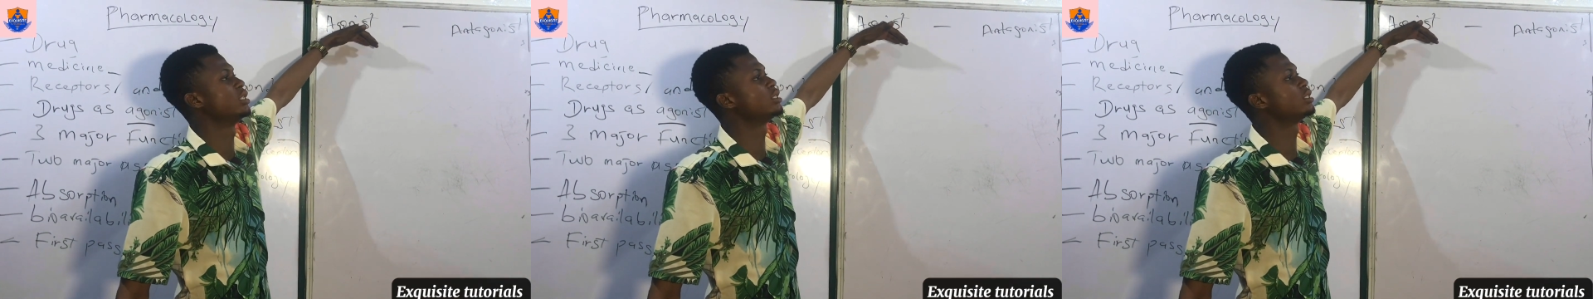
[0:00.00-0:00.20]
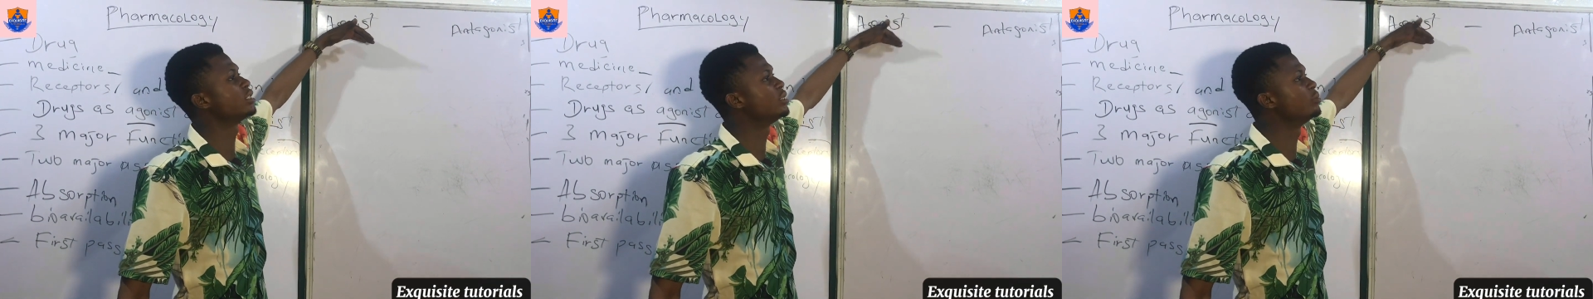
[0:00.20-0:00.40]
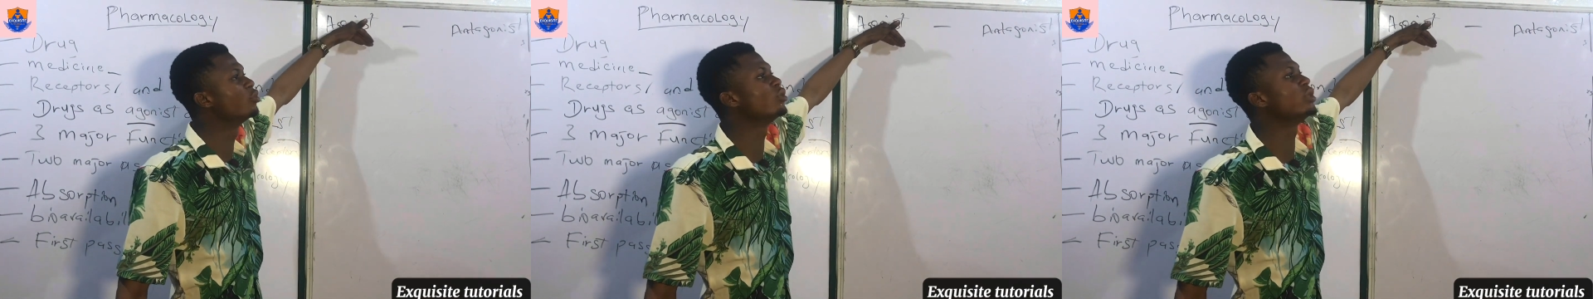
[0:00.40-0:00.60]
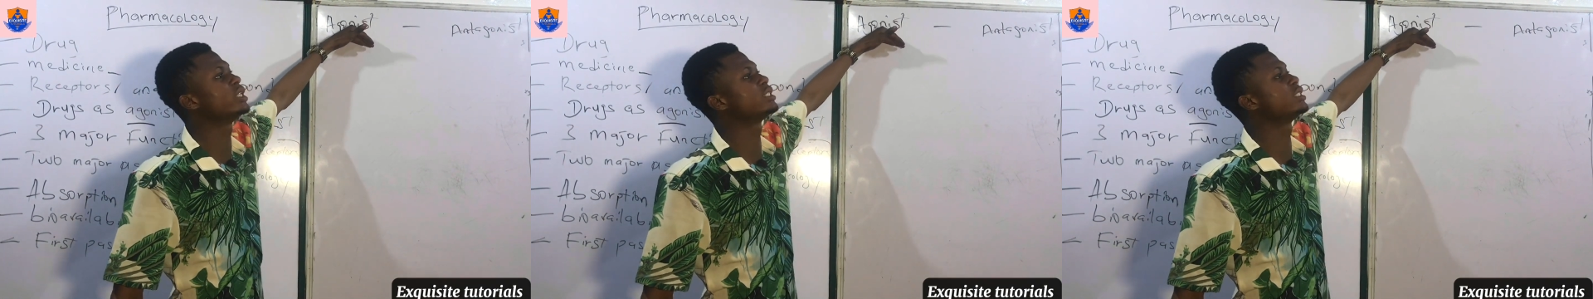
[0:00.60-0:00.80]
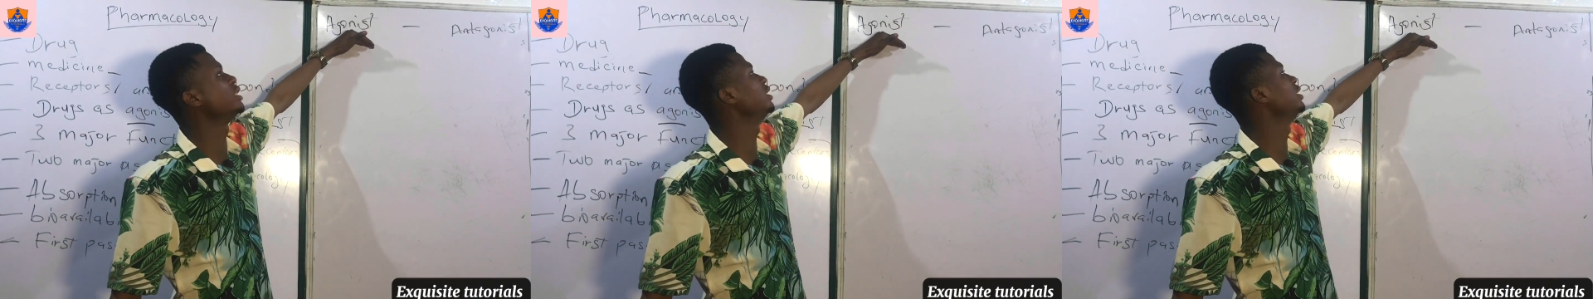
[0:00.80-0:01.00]

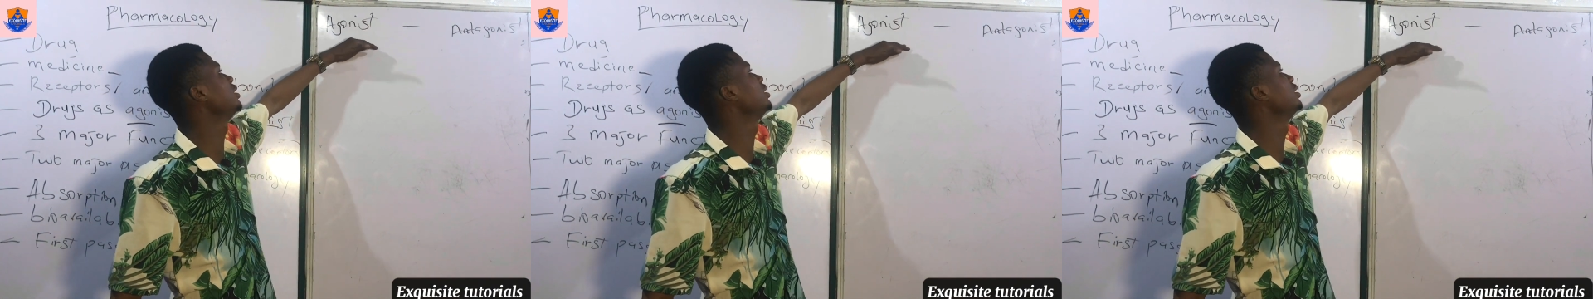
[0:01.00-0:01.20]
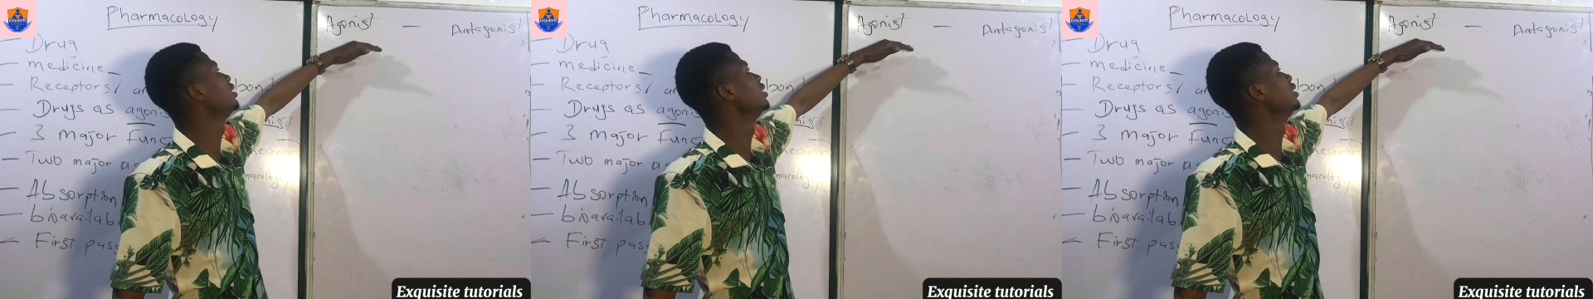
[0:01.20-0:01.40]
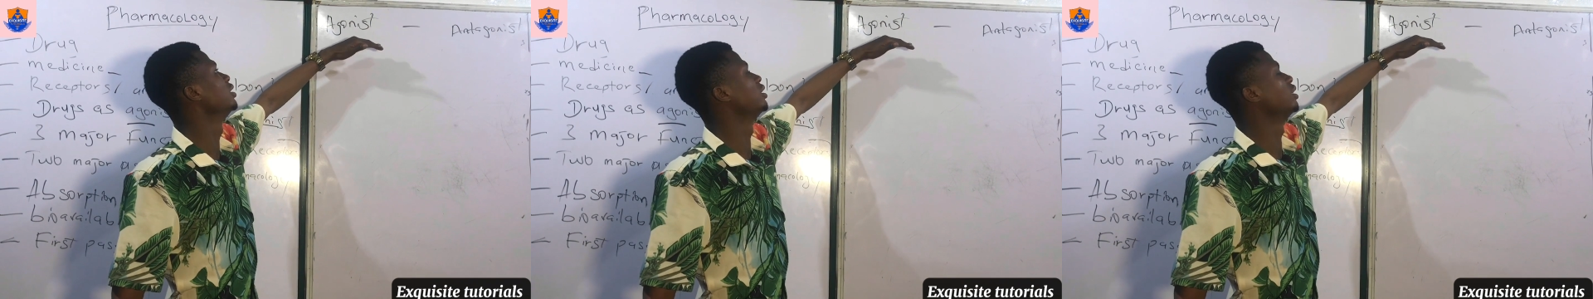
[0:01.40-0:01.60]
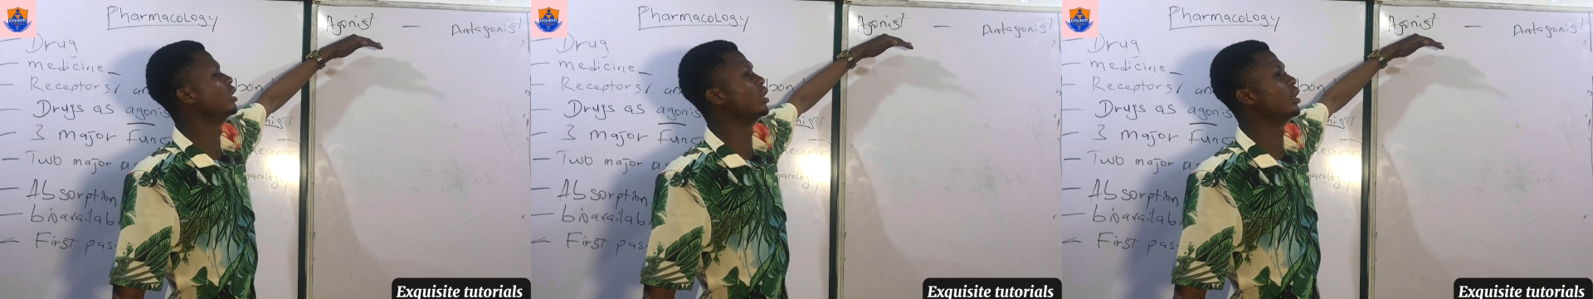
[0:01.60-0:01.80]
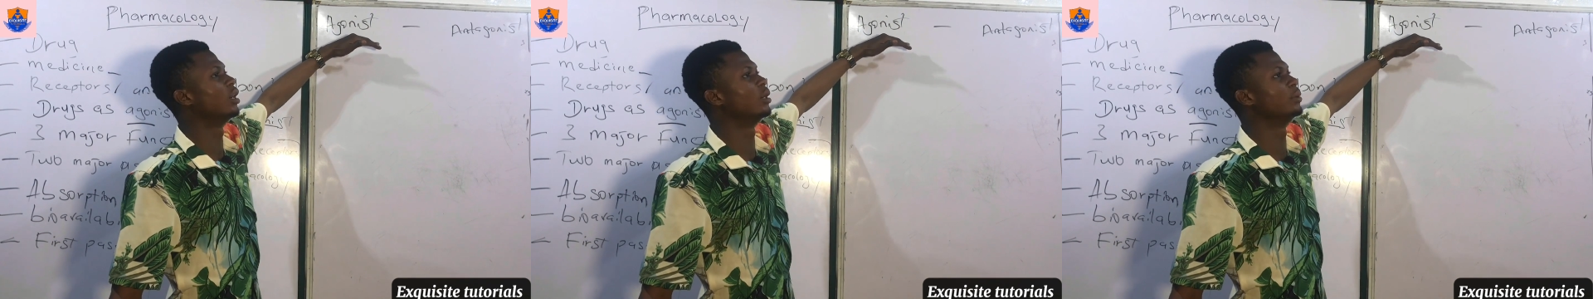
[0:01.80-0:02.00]
stimulating
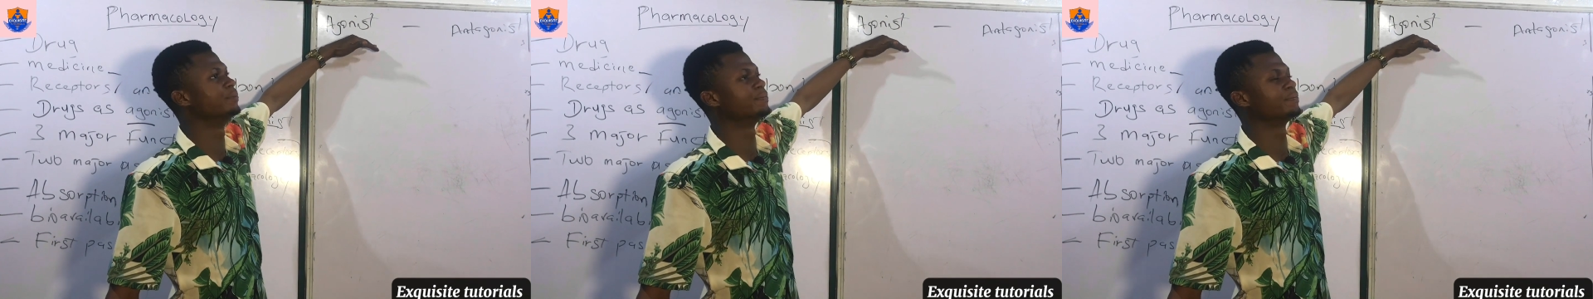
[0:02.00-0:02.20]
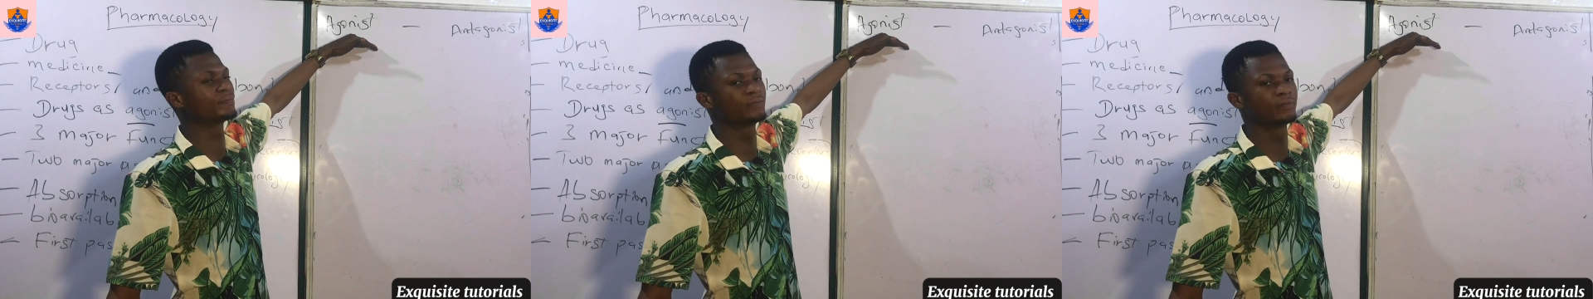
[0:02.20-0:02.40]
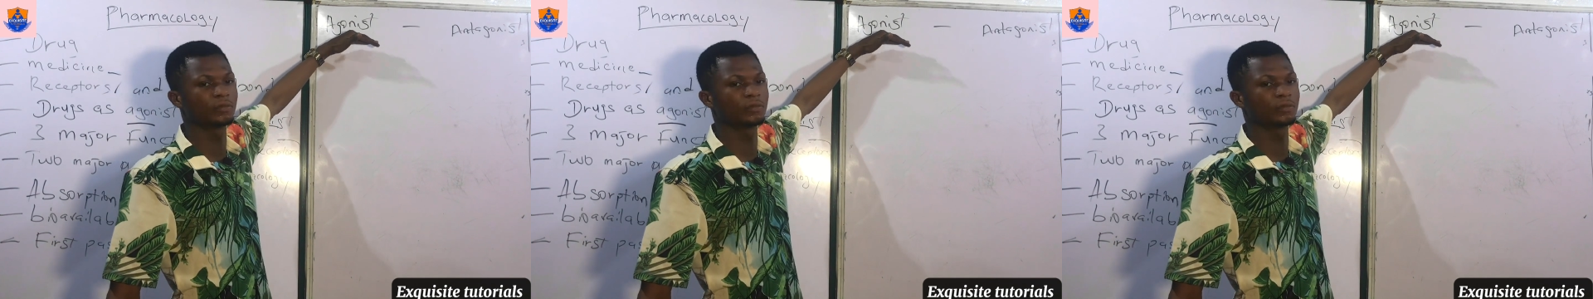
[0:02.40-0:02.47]
the